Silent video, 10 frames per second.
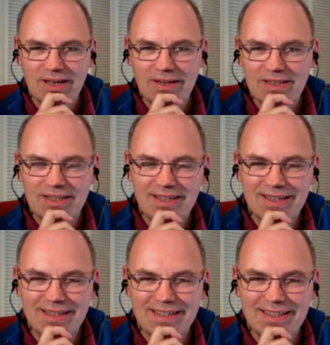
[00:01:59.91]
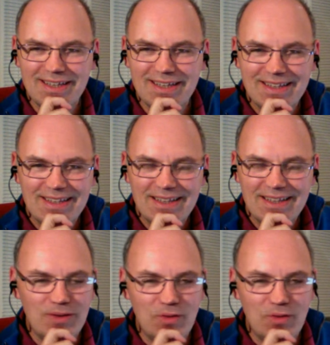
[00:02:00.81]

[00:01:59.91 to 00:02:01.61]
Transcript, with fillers: actually, and uh, they were all